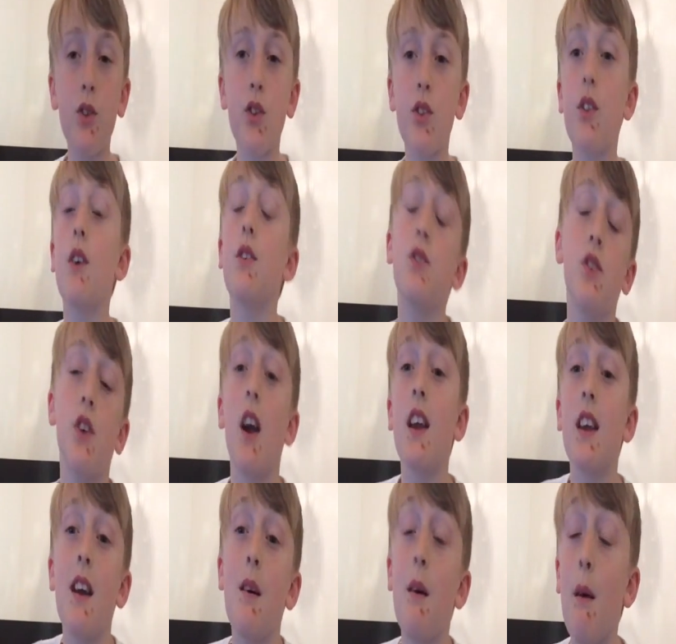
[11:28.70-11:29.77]
Stuff to try
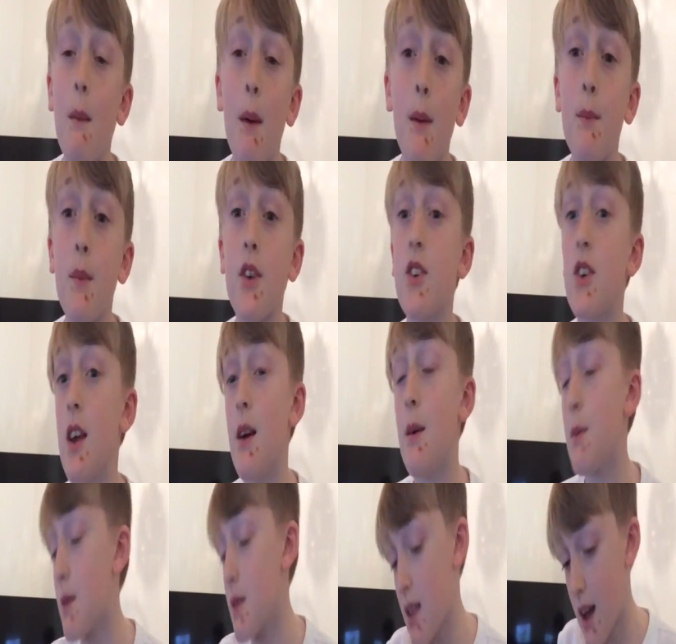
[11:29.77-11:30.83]
and get our membership,
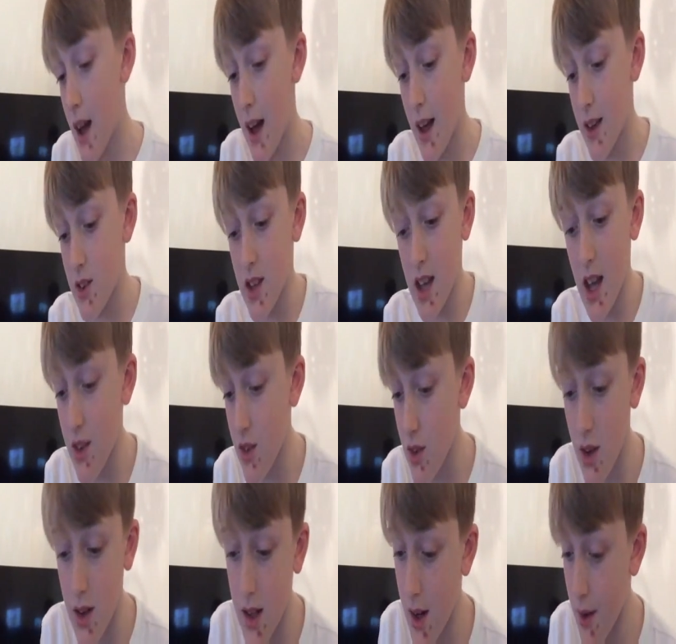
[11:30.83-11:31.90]
like I had to cancel
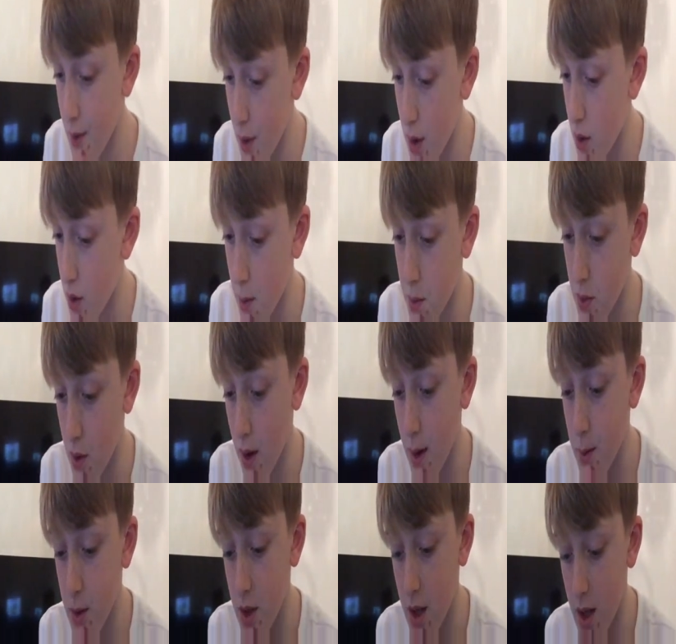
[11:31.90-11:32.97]
a different
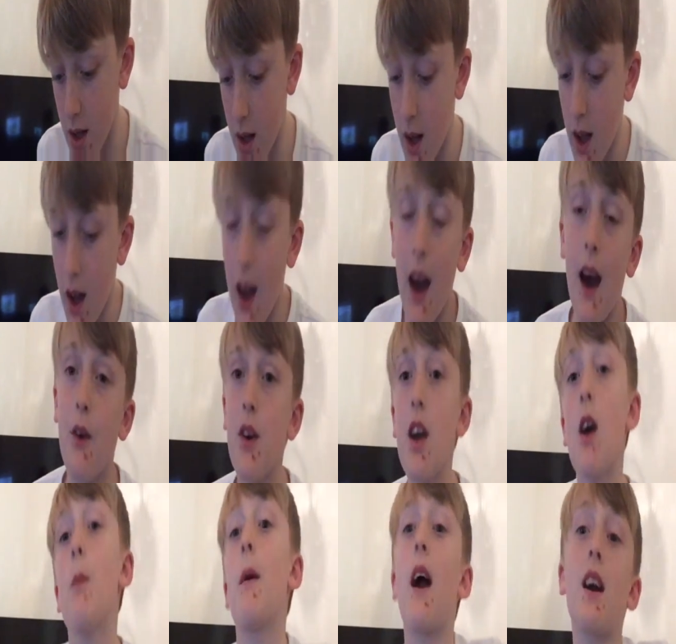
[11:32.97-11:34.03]
subscription, and we
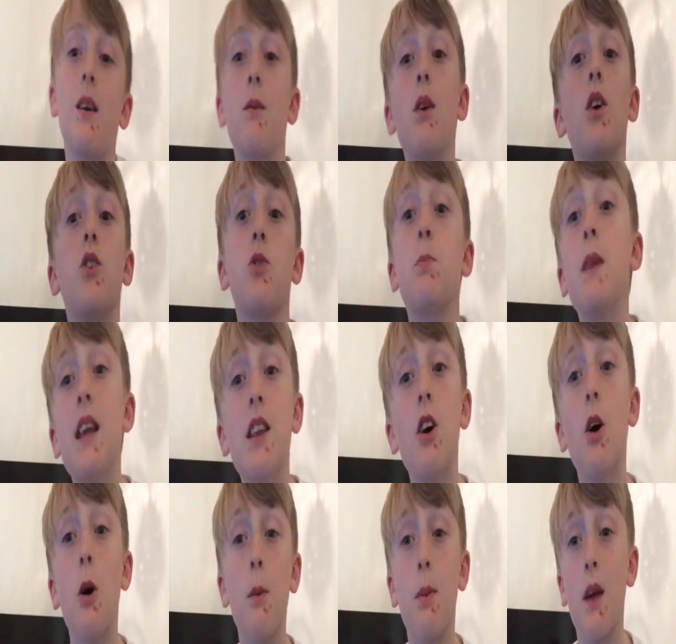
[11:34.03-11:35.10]
are back. I'm gonna speed
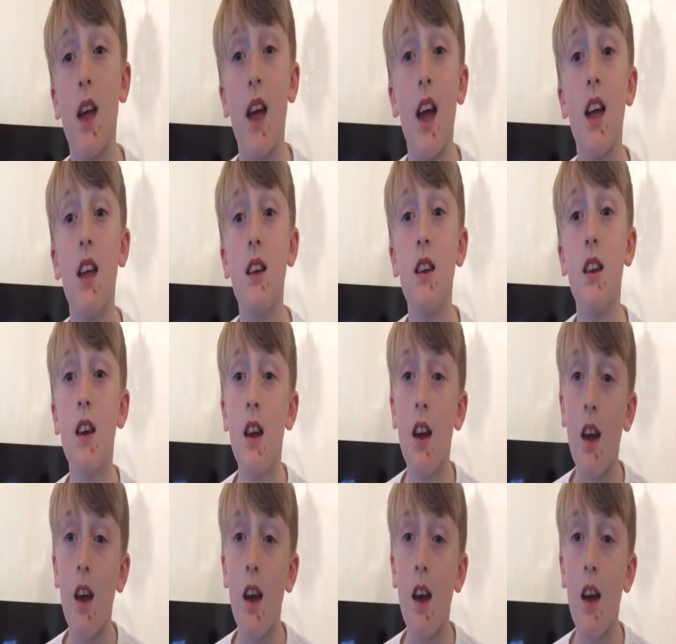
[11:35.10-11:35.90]
it up again